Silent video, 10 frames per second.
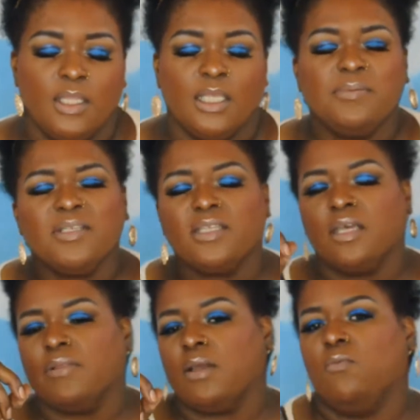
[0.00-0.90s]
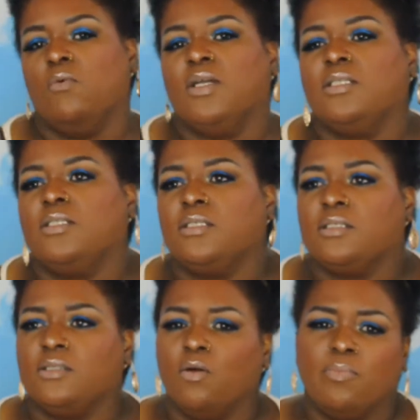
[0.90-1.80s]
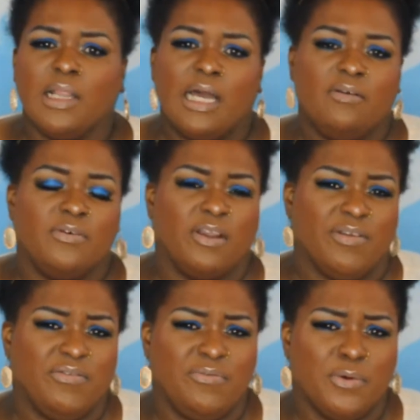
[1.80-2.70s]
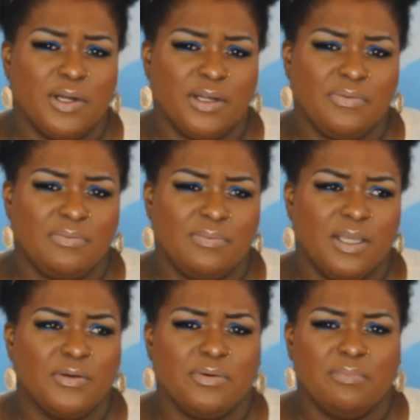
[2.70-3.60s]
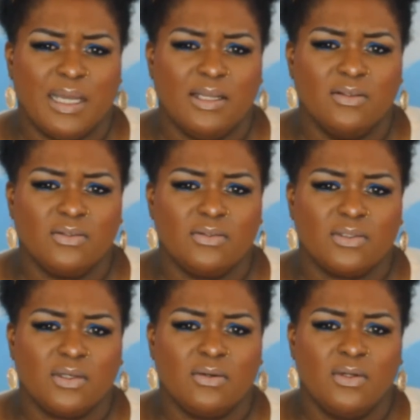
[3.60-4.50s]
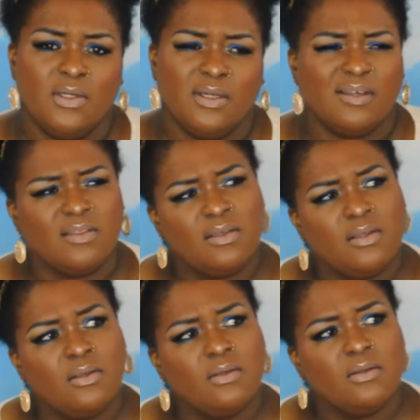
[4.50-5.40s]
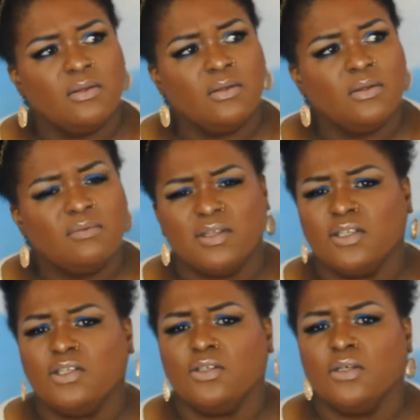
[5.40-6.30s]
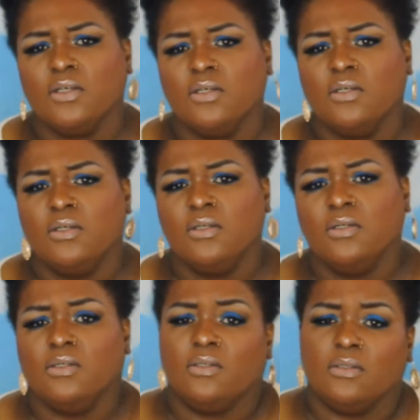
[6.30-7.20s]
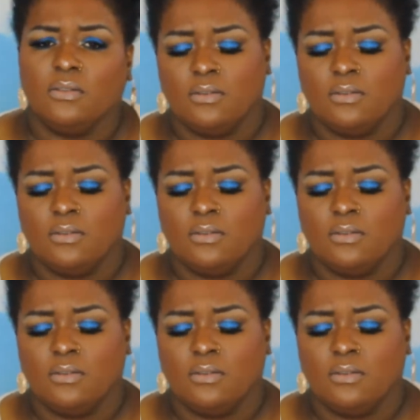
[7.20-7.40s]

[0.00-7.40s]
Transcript: That's because they have like one snow plow for every 400 miles or so, I think. Not sure. Yeah.